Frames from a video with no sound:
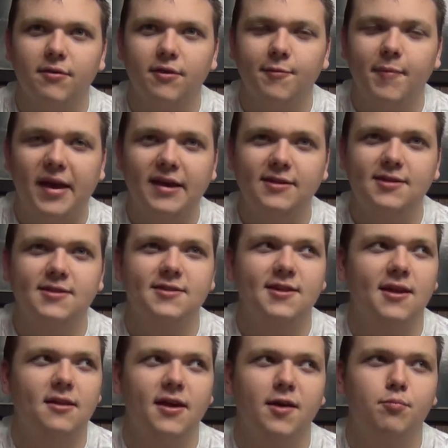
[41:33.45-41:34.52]
the paintings
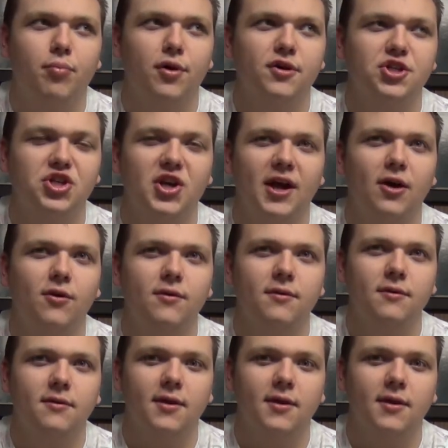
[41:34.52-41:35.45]
get, like, pushed out.